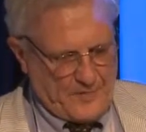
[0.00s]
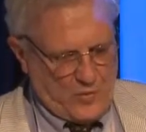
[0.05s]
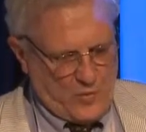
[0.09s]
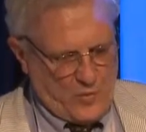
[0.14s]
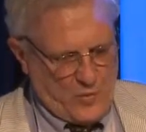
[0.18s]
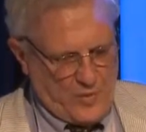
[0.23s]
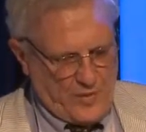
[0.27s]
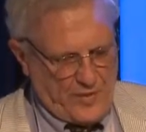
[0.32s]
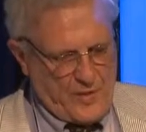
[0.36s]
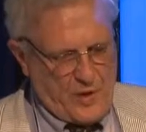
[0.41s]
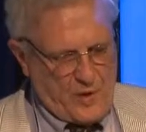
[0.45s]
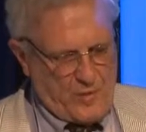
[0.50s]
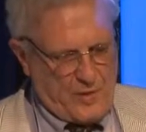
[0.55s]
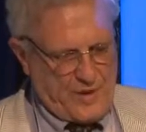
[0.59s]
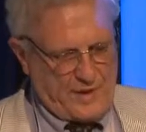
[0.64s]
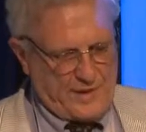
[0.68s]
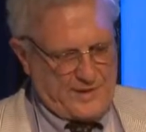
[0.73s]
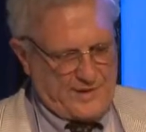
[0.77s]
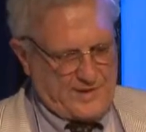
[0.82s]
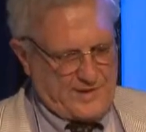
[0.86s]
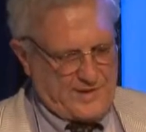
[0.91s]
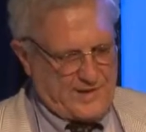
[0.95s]
With
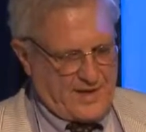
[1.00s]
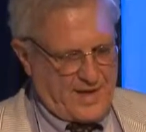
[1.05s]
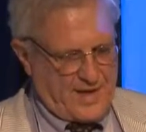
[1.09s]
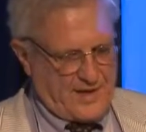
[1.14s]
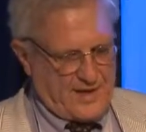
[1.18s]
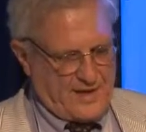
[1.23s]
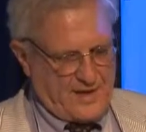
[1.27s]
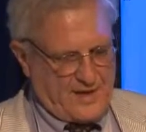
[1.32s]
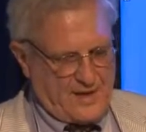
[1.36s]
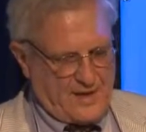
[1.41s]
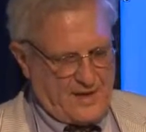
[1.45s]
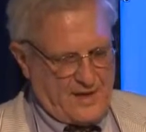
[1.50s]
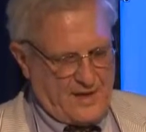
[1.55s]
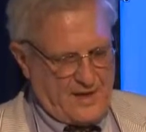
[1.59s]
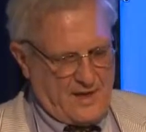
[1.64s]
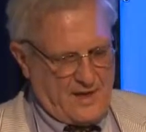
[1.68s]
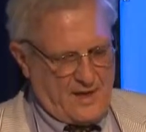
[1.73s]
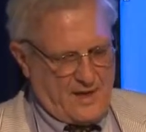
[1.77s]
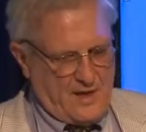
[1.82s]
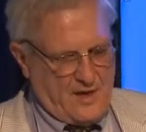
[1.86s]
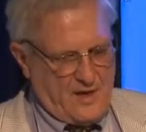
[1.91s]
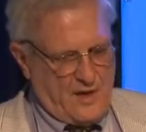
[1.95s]
nobody in sight
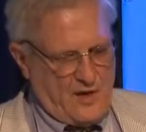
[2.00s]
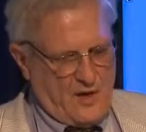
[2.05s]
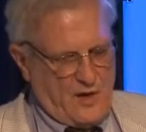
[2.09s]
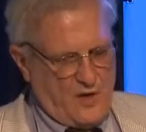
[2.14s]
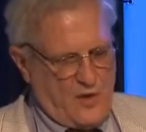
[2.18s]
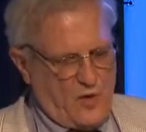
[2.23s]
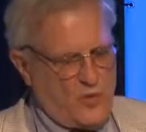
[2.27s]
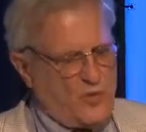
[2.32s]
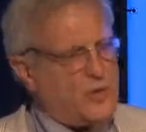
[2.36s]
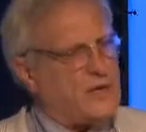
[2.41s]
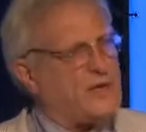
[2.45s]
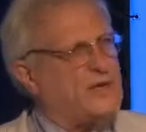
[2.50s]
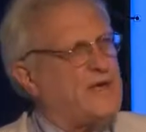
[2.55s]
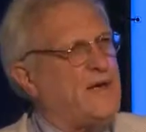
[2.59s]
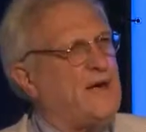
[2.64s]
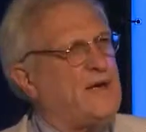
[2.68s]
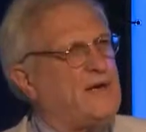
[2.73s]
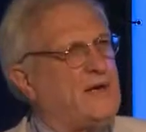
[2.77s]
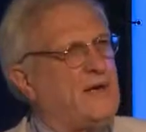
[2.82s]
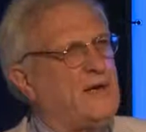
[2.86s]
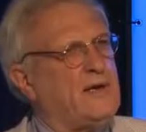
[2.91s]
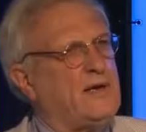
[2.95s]
who would
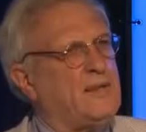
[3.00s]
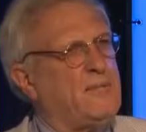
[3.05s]
take on